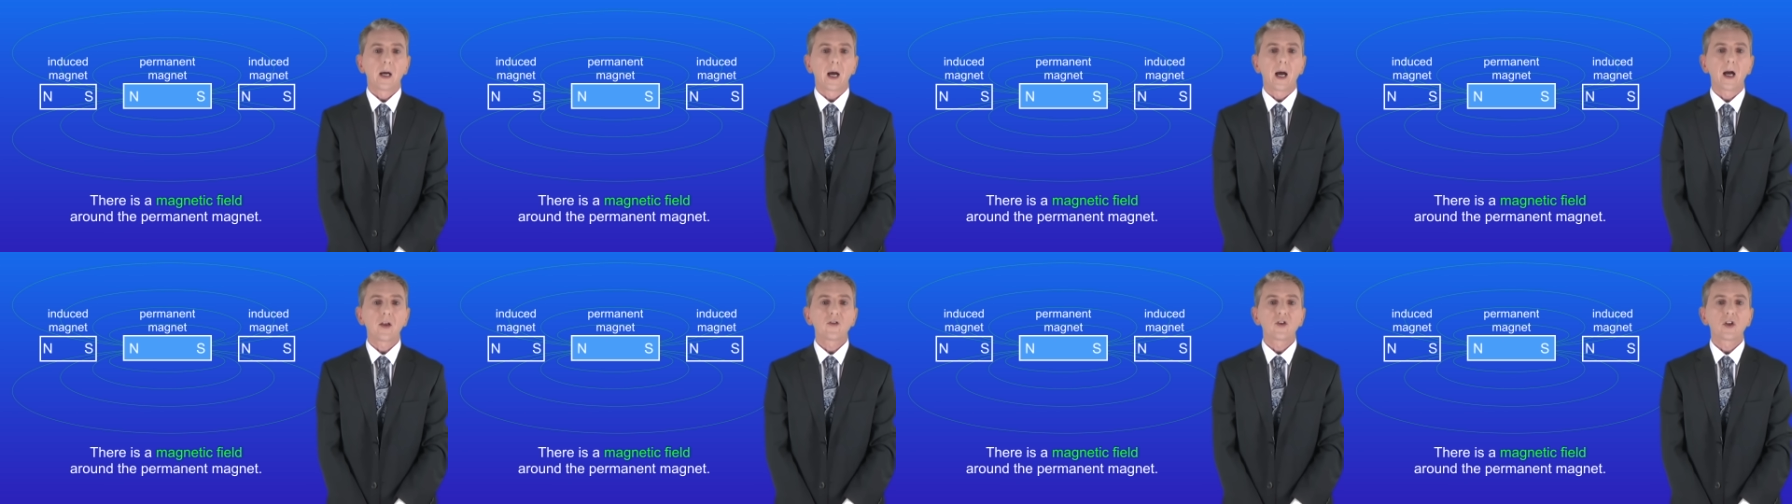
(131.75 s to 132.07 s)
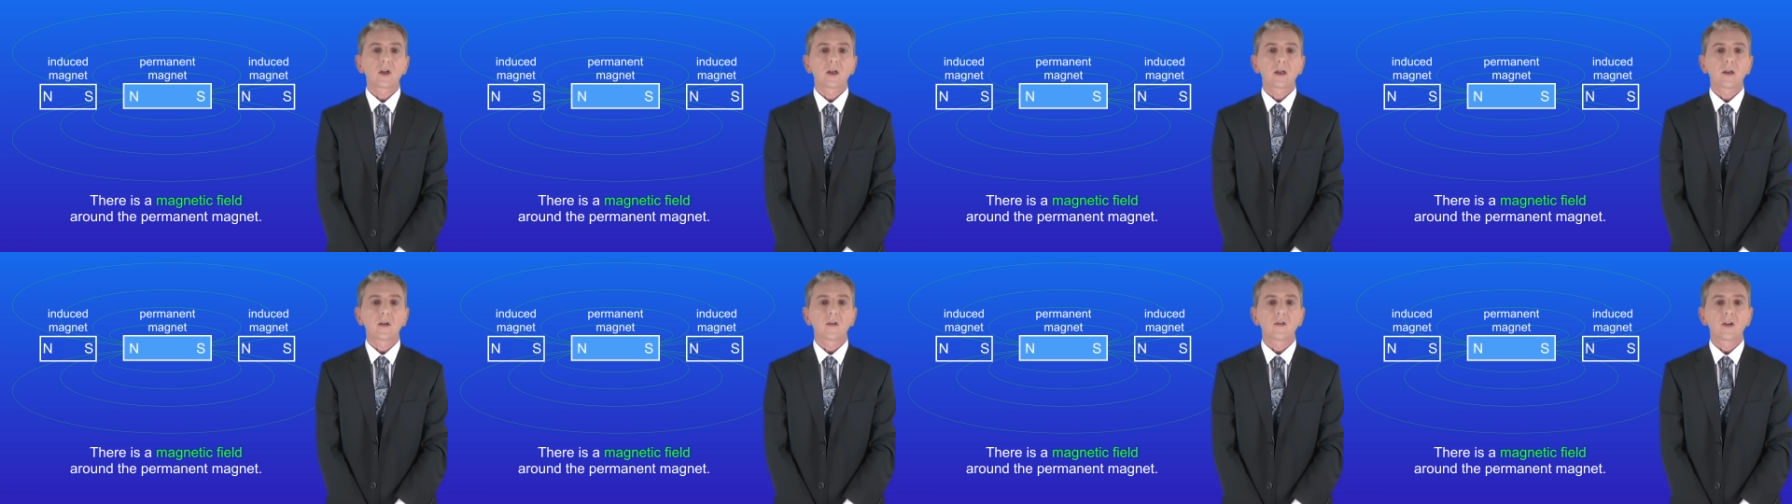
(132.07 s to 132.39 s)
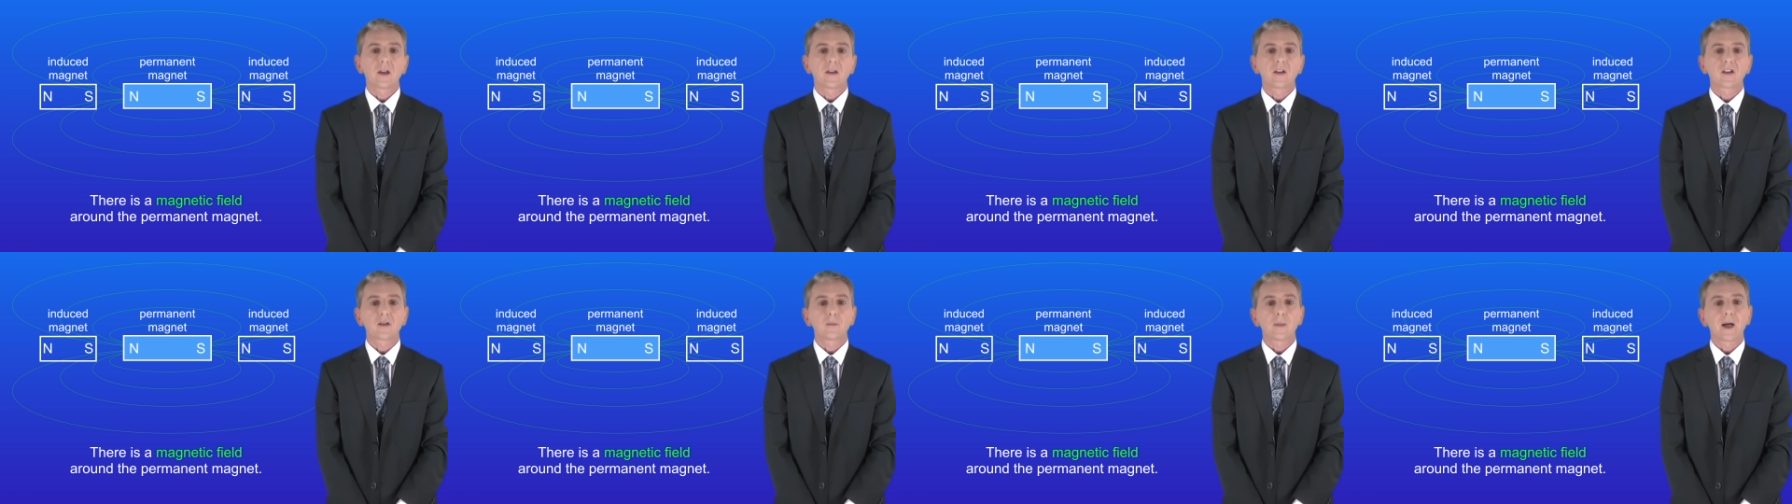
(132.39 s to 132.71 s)
As you can
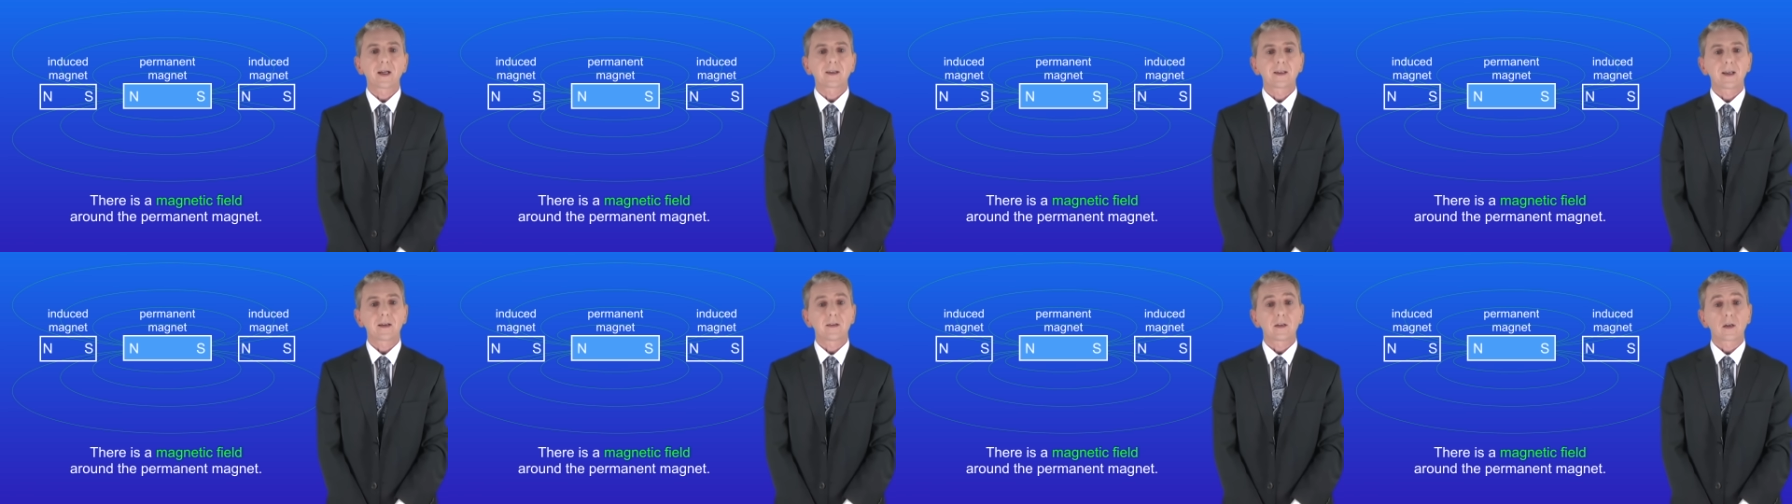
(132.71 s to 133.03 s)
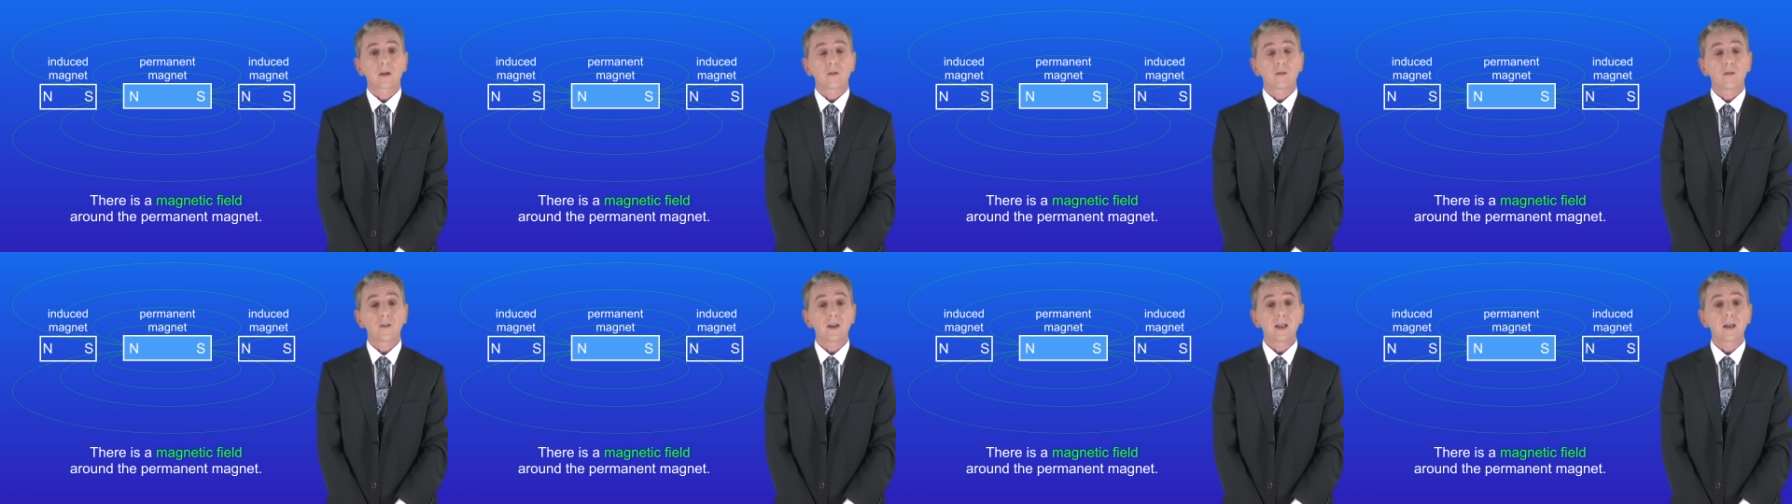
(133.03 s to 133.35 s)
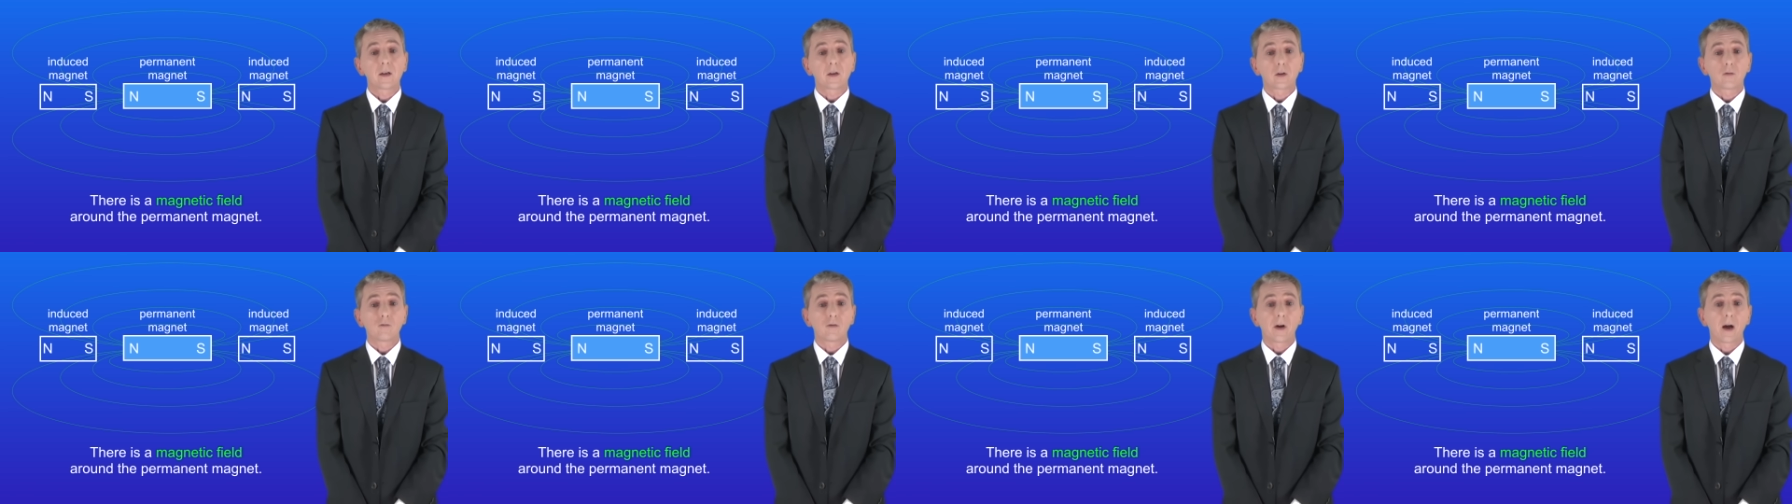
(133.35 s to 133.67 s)
see, there's a magnetic
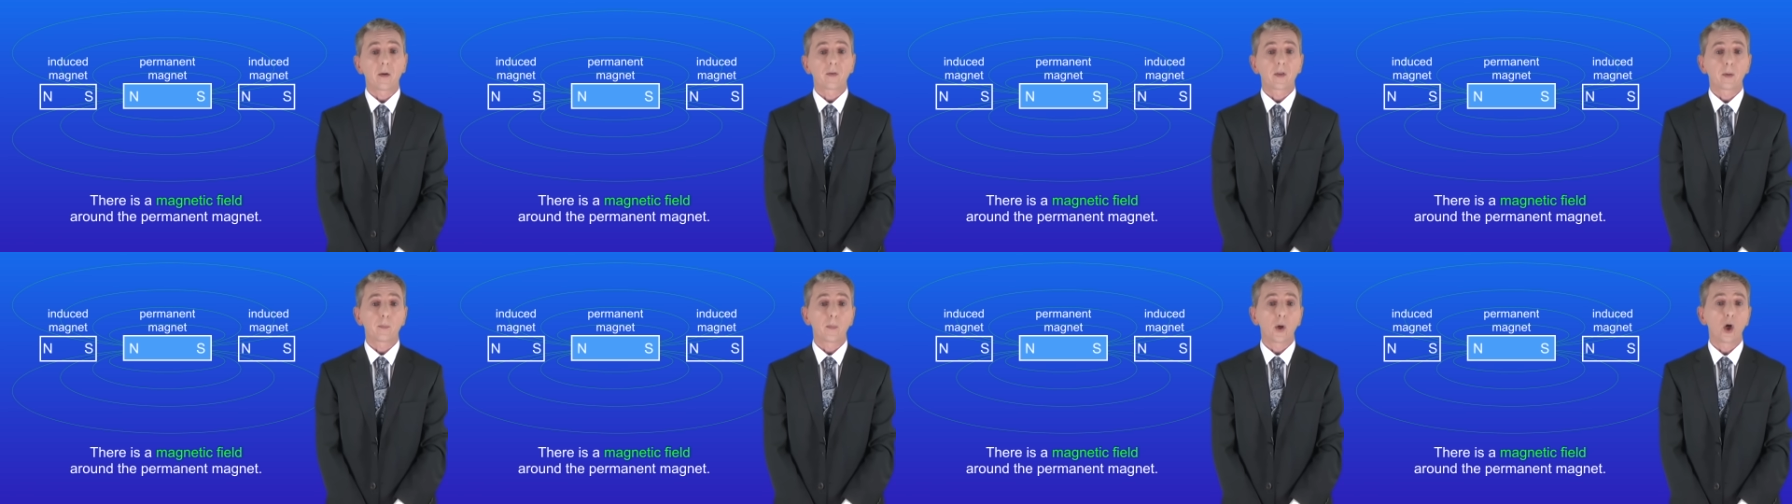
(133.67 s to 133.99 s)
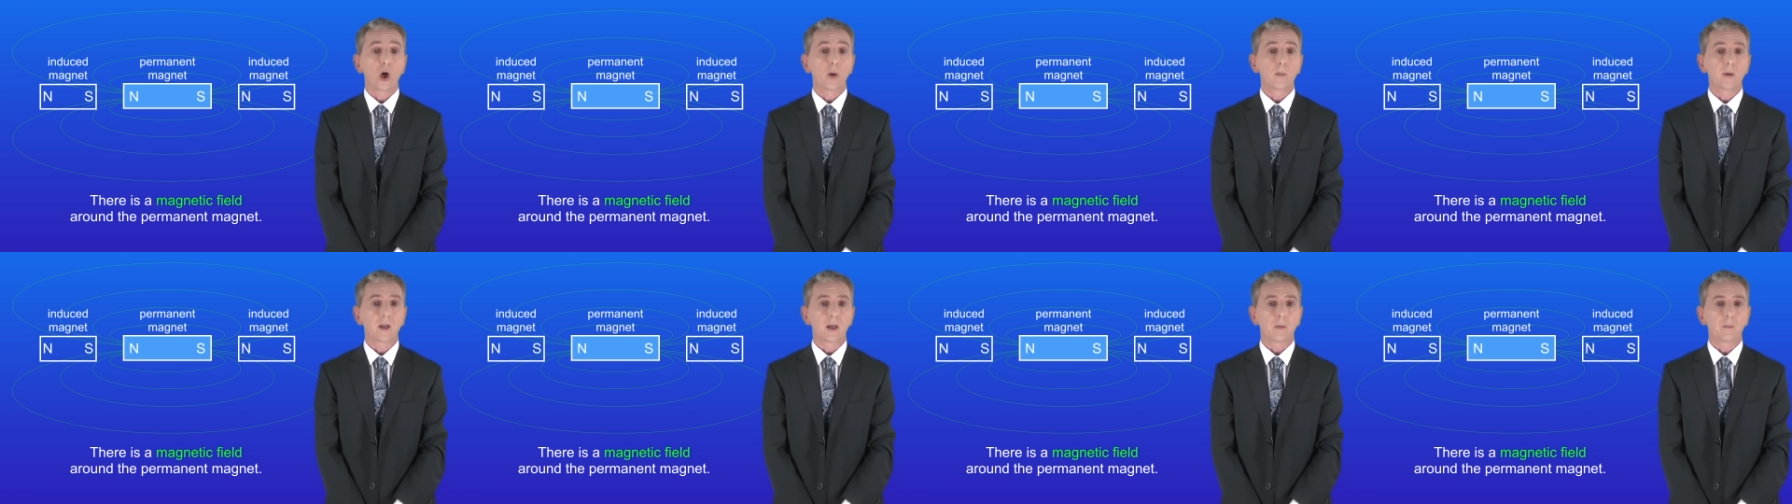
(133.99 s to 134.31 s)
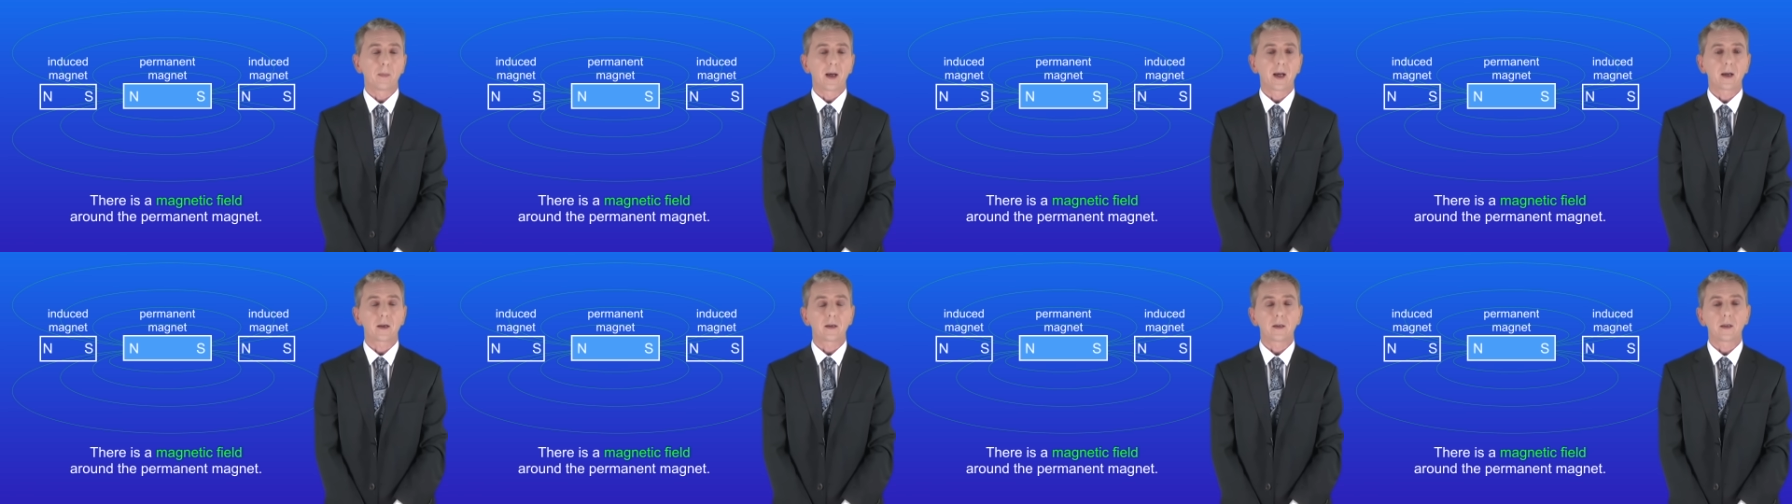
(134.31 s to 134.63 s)
field around the permanent
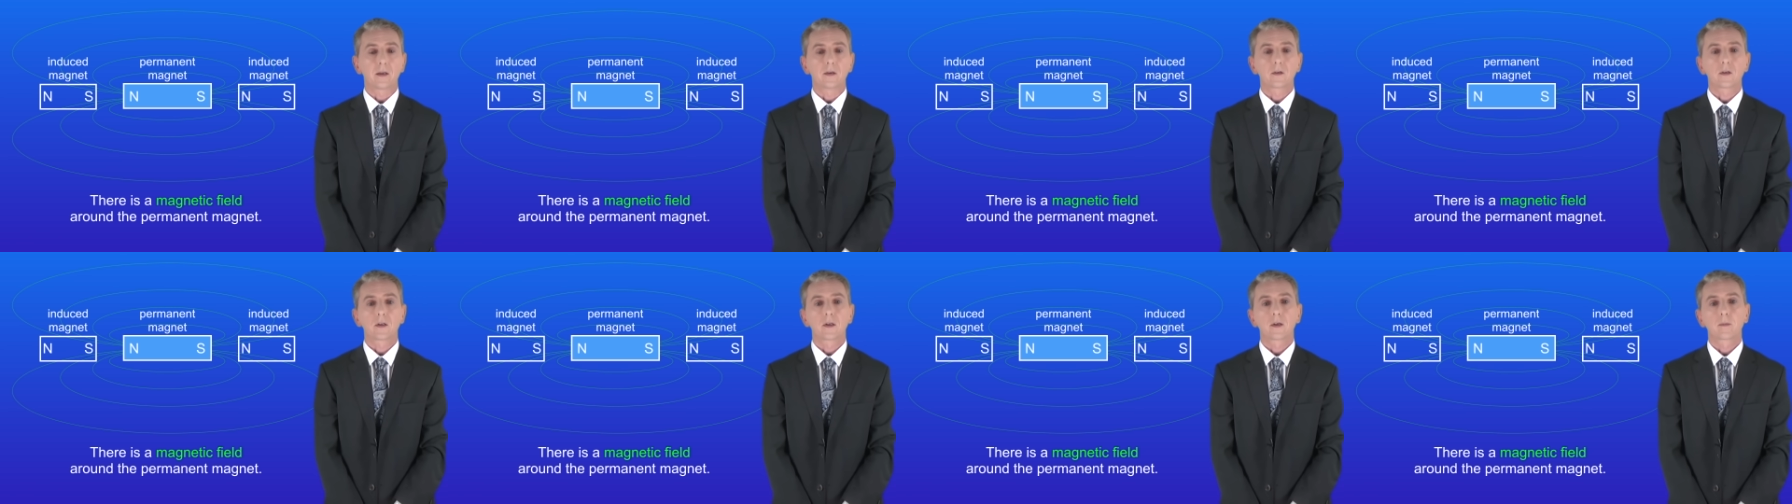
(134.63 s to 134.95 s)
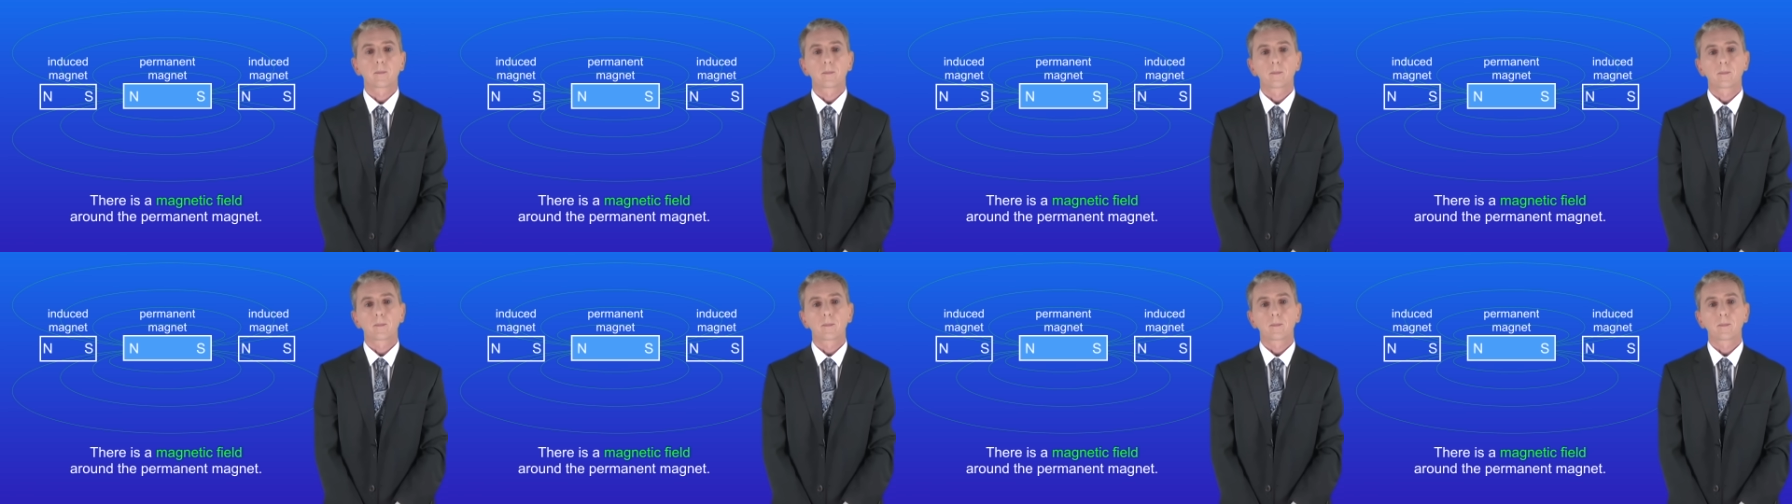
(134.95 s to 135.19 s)
magnet.